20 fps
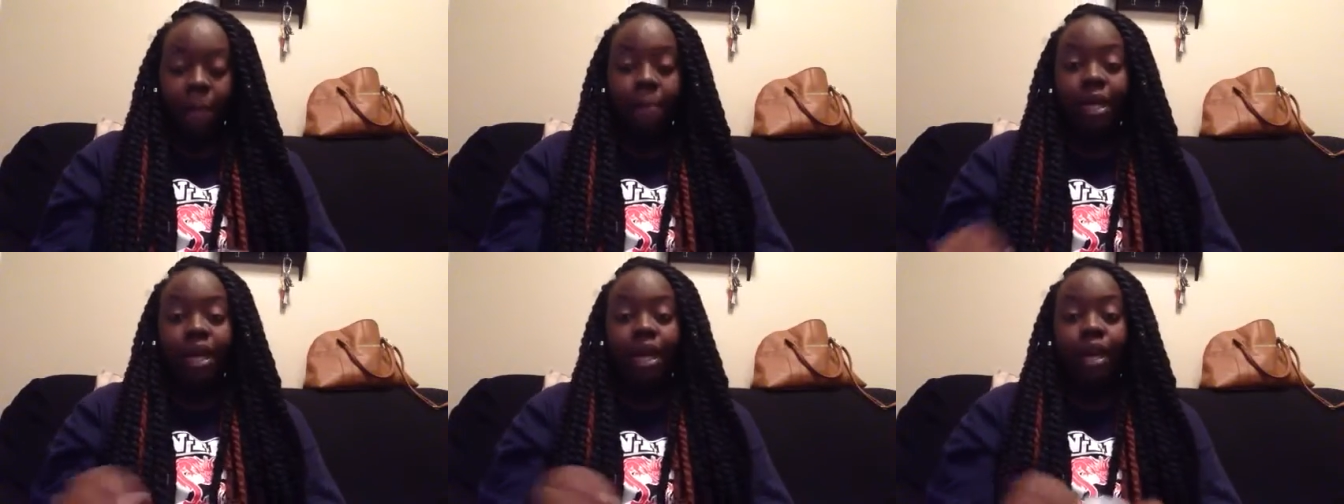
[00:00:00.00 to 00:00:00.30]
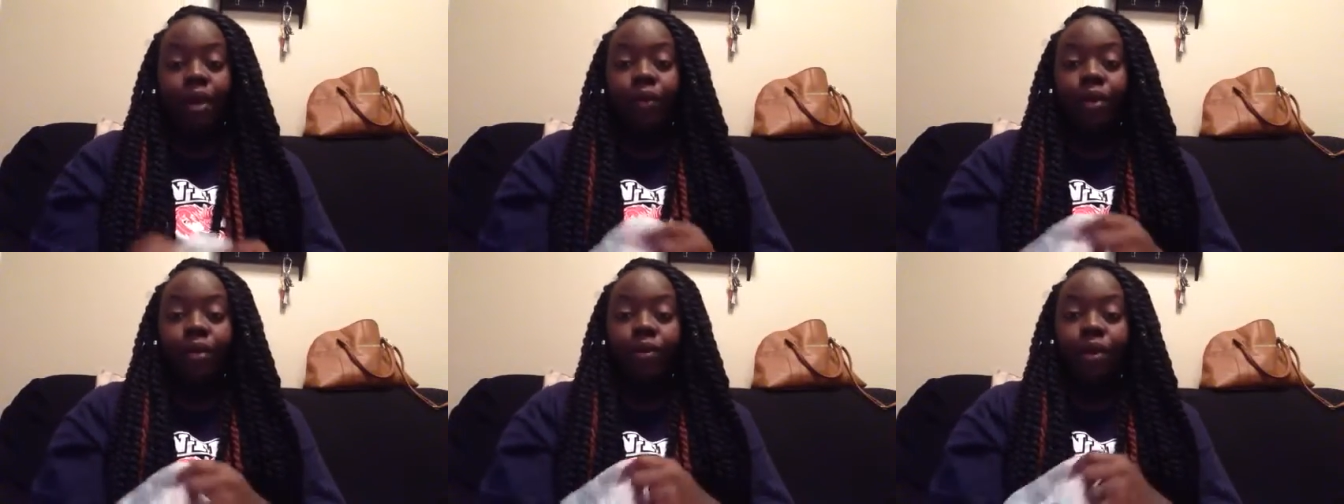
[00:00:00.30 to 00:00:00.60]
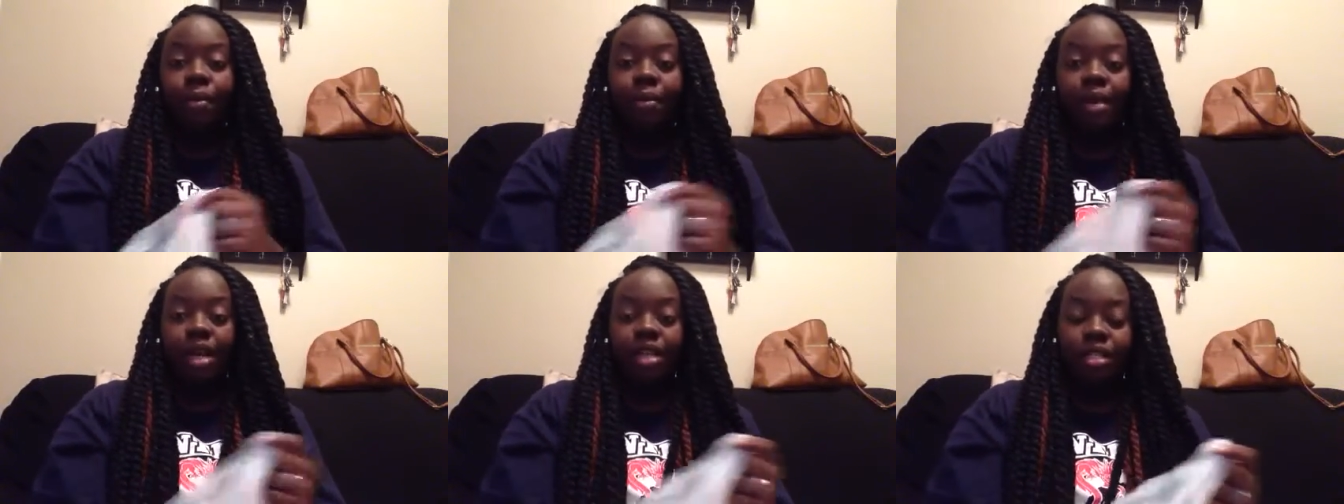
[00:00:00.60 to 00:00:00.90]
But yeah,
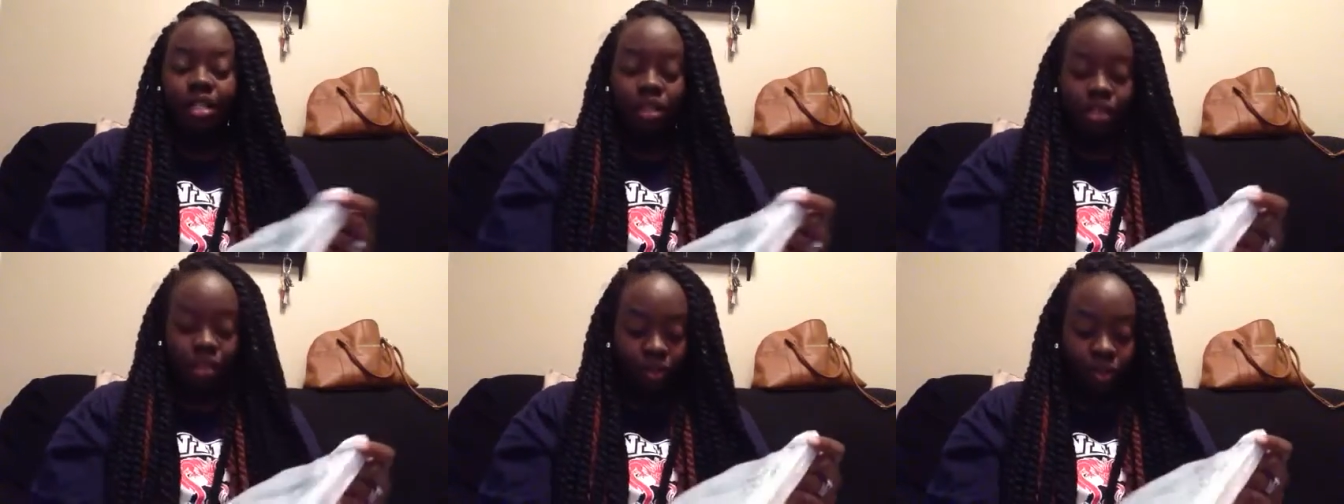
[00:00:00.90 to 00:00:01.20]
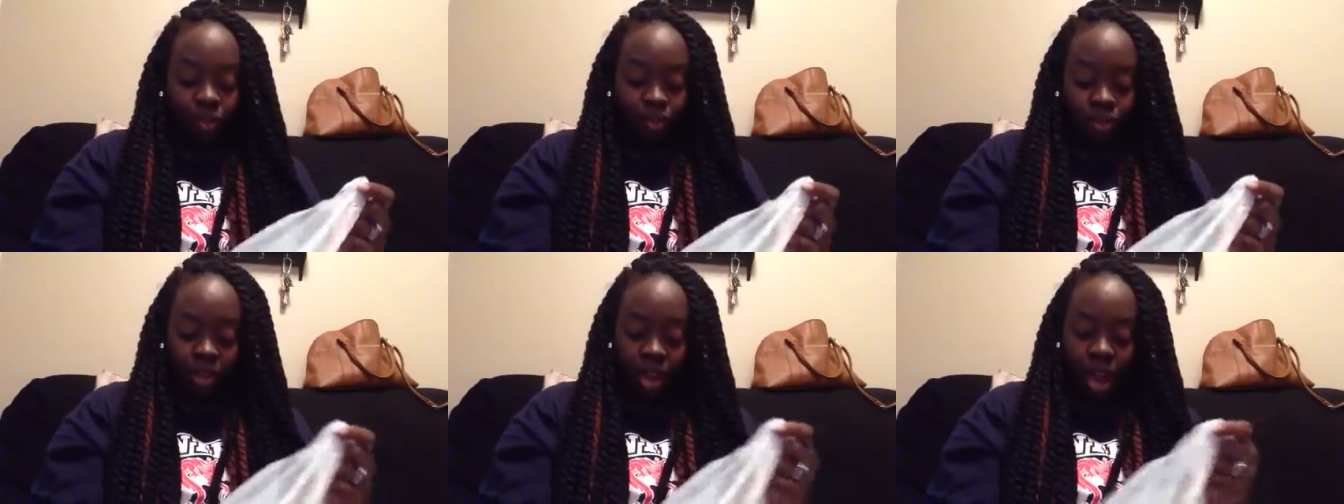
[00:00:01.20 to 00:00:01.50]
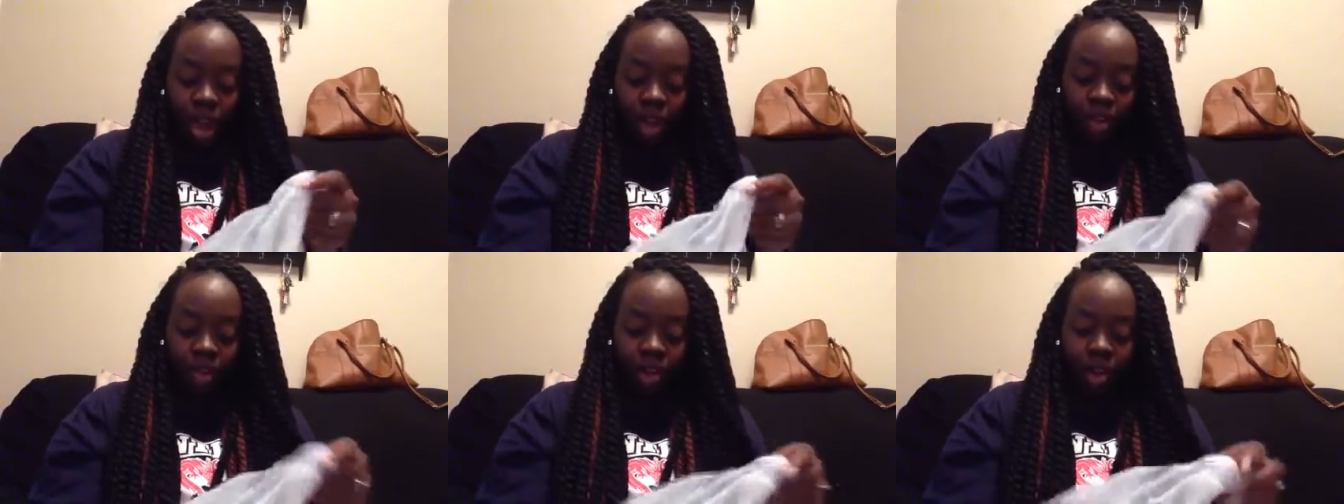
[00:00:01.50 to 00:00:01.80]
we went back to the thrift
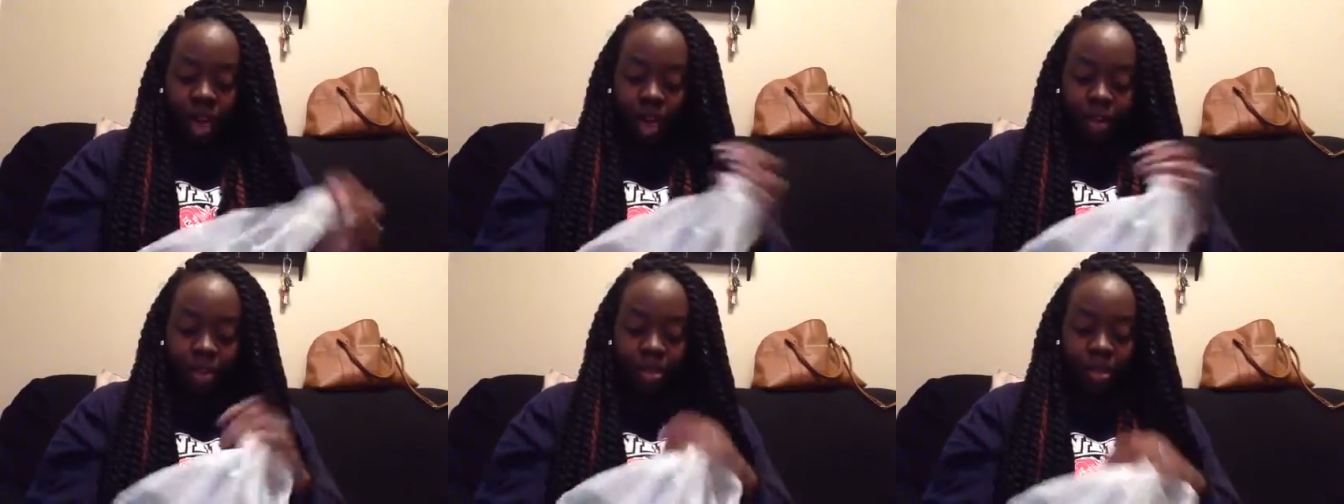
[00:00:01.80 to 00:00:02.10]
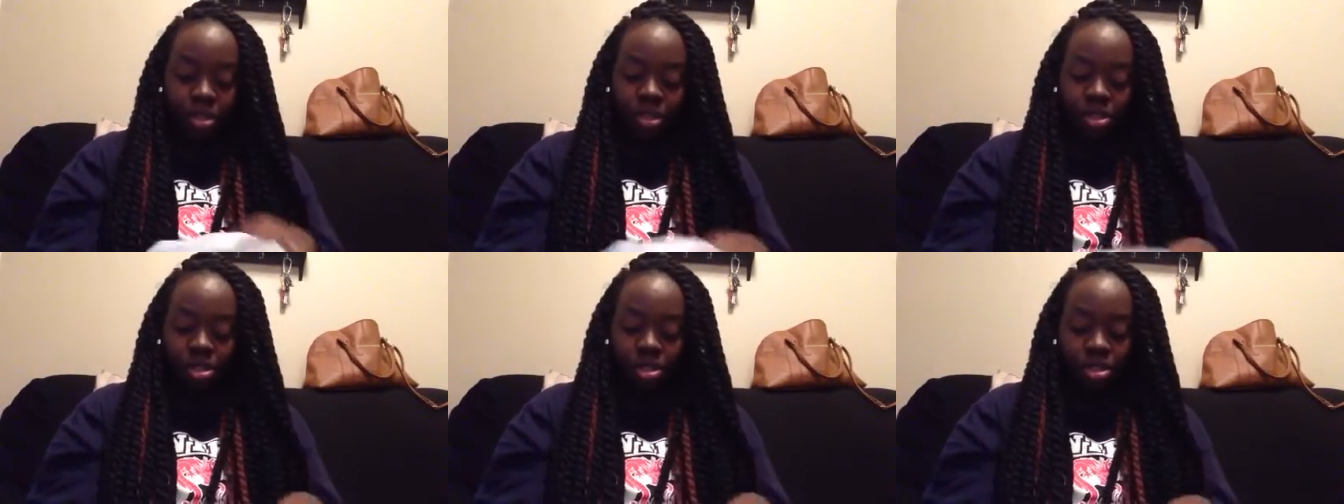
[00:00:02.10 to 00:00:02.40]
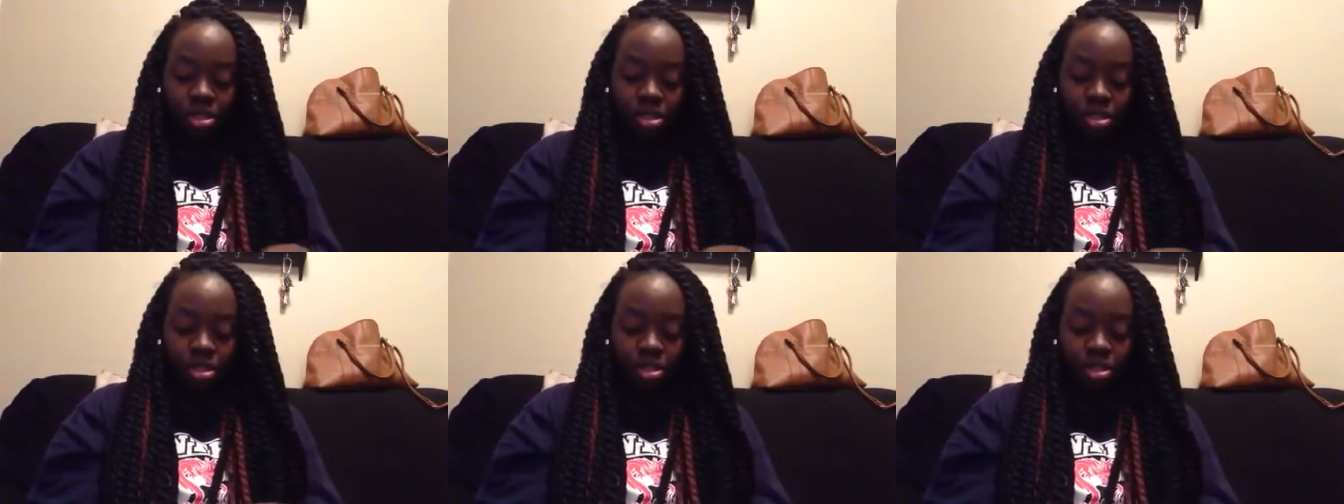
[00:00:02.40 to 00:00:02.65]
store. I don't know how much